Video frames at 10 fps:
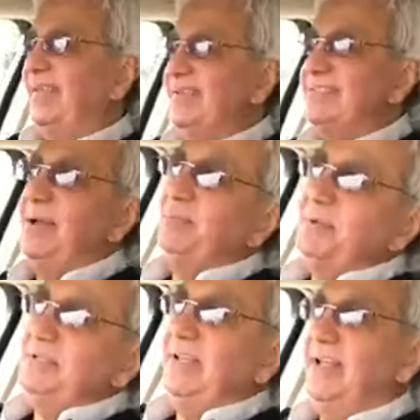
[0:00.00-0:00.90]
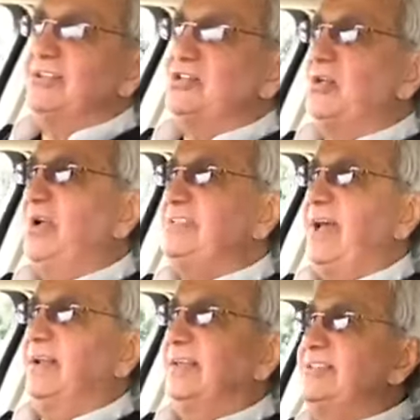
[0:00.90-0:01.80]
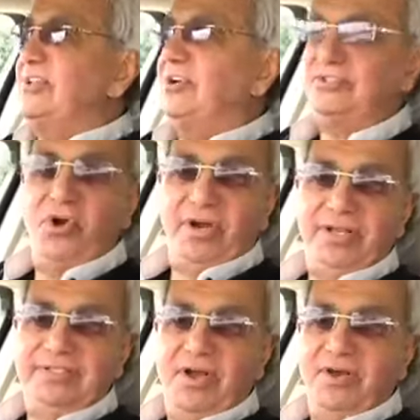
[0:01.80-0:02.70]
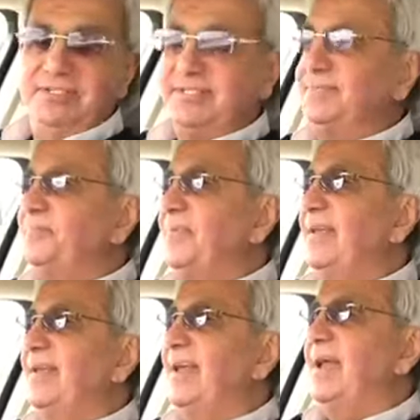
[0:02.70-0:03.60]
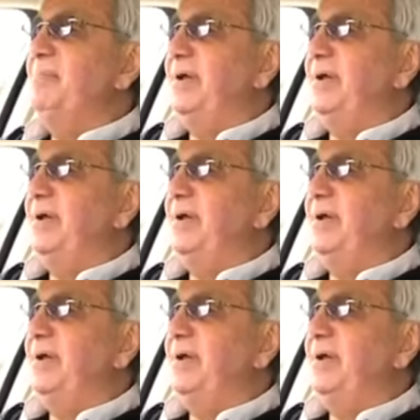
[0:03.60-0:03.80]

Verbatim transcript: Sometimes he gets so excited he starts talking in tongues. Amen.